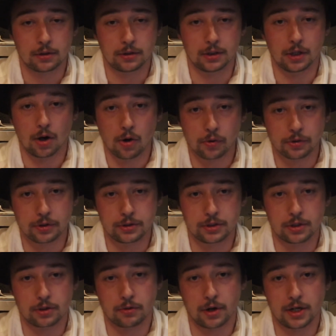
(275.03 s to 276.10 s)
The older
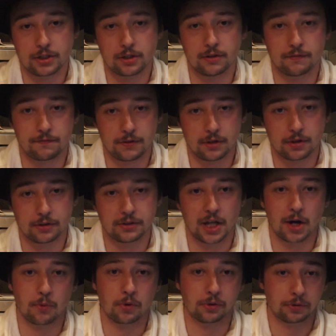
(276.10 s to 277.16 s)
generation feared
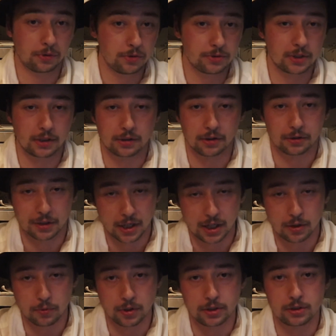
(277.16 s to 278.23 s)
they were losing their
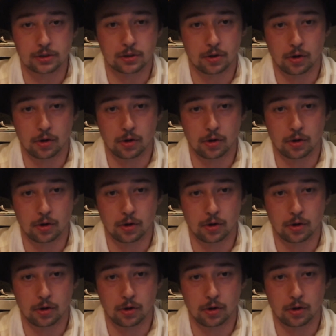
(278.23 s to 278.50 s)
language,